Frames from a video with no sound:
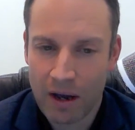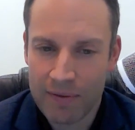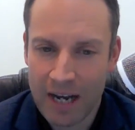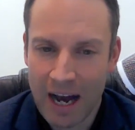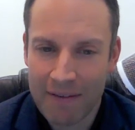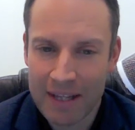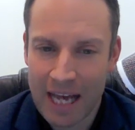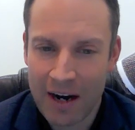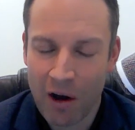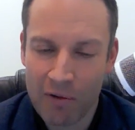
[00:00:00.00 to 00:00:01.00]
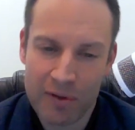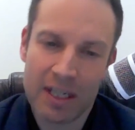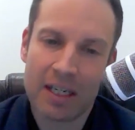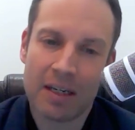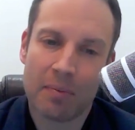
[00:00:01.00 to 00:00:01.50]
I've covered that off
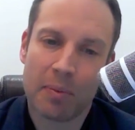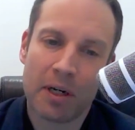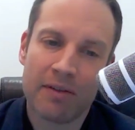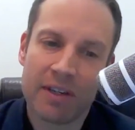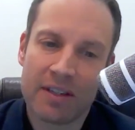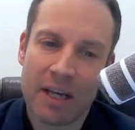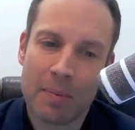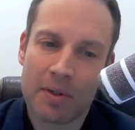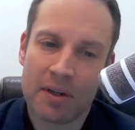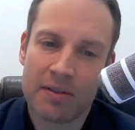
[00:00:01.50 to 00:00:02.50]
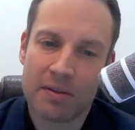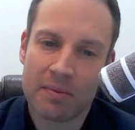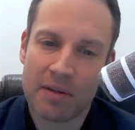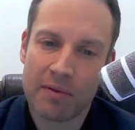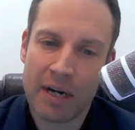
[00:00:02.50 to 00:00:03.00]
in the previous episodes
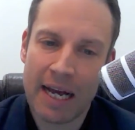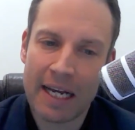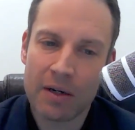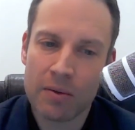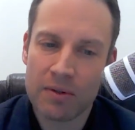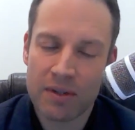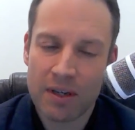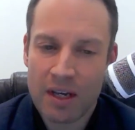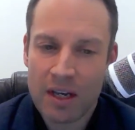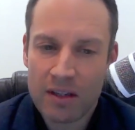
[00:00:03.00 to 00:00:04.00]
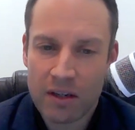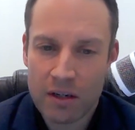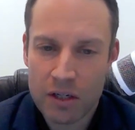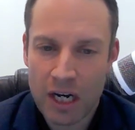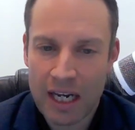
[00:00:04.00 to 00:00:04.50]
from different angles. So
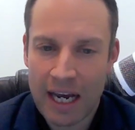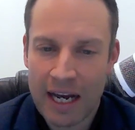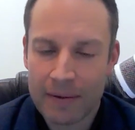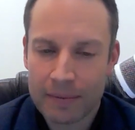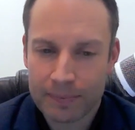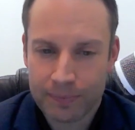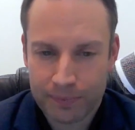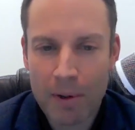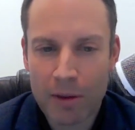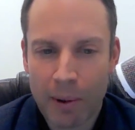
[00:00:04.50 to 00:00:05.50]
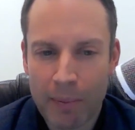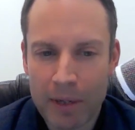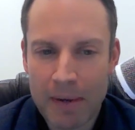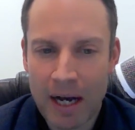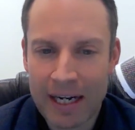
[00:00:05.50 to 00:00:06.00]
check out my Perth
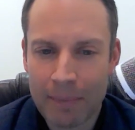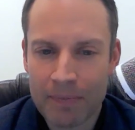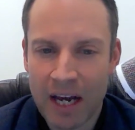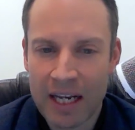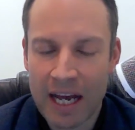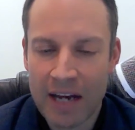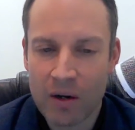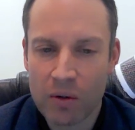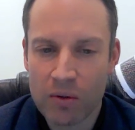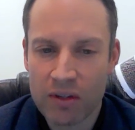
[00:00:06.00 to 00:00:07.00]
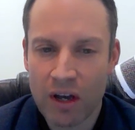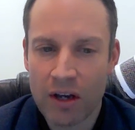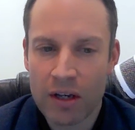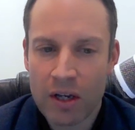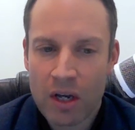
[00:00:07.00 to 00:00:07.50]
property market update and
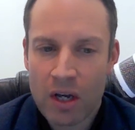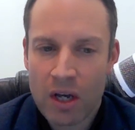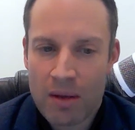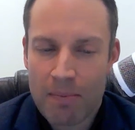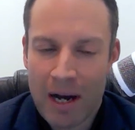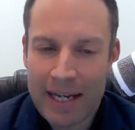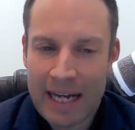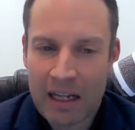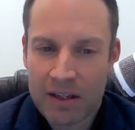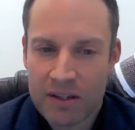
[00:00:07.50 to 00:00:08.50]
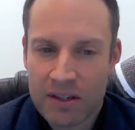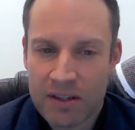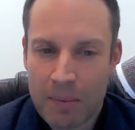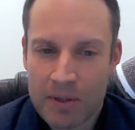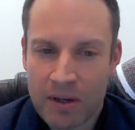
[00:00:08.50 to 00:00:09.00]
also my
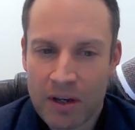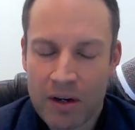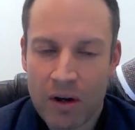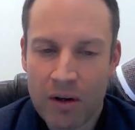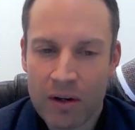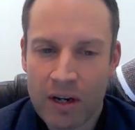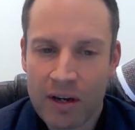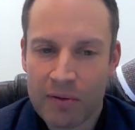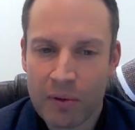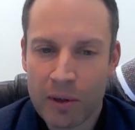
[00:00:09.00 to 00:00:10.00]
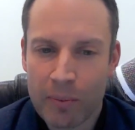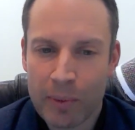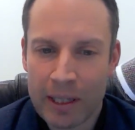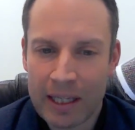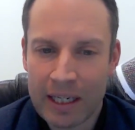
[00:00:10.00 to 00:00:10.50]
analysis episode on
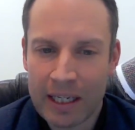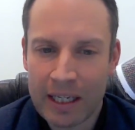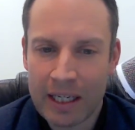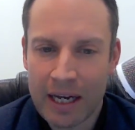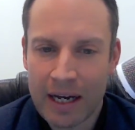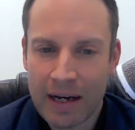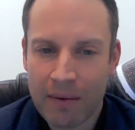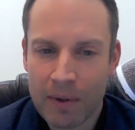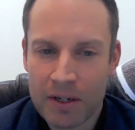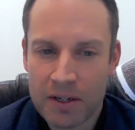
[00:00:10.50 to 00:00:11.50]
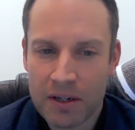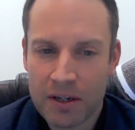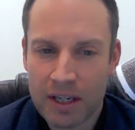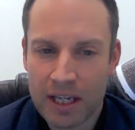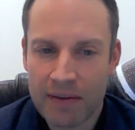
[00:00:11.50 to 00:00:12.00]
affordability, which
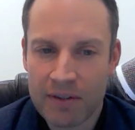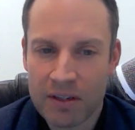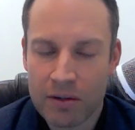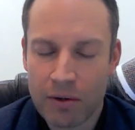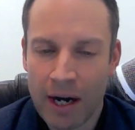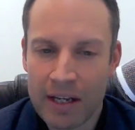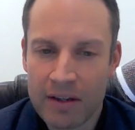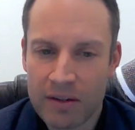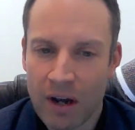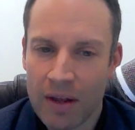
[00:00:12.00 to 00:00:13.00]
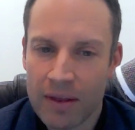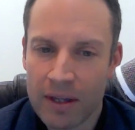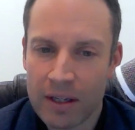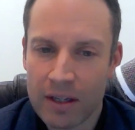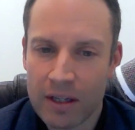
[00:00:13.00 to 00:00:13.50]
gives us great insight
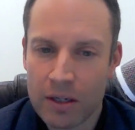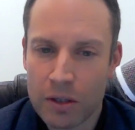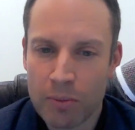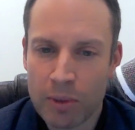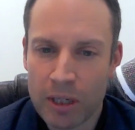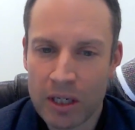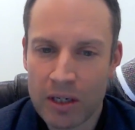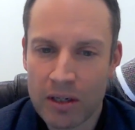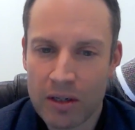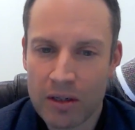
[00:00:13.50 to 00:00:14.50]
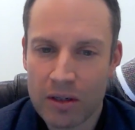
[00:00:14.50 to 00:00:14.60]
that there should be,